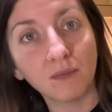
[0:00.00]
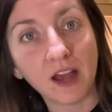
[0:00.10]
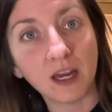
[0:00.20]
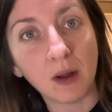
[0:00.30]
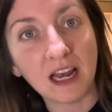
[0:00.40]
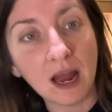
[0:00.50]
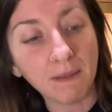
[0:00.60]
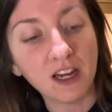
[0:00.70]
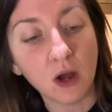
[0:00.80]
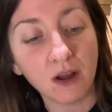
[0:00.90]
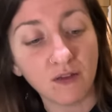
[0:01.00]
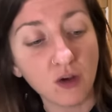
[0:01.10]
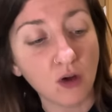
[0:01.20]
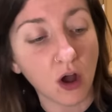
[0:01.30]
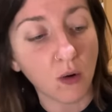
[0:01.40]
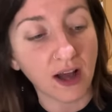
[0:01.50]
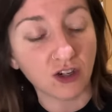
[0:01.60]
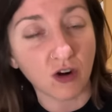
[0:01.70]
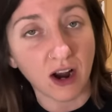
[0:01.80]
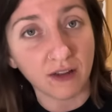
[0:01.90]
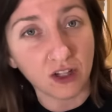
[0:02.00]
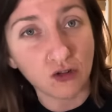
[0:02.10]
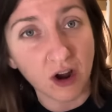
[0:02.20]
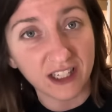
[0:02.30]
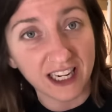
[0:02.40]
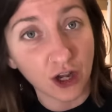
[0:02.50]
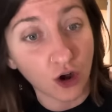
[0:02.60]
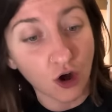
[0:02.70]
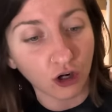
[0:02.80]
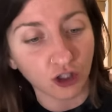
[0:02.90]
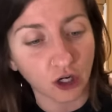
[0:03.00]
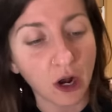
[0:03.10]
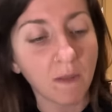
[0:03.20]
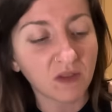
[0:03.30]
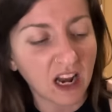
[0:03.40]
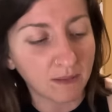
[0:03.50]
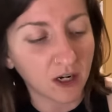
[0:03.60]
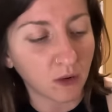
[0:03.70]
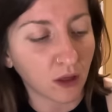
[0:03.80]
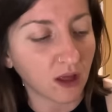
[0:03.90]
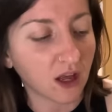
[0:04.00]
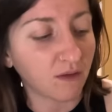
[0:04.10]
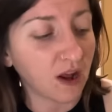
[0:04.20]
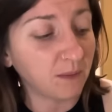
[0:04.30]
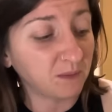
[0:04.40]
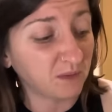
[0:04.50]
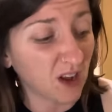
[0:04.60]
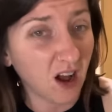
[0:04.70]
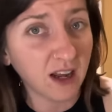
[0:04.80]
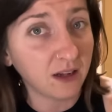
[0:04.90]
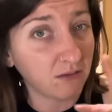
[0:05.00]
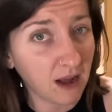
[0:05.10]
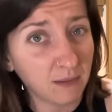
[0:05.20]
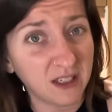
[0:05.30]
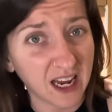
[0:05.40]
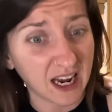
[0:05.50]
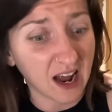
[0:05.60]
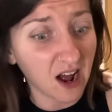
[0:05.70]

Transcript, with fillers: Anyway, let me know if you go and try this crazy concoction. Let me know what you think of it. I i am digging it.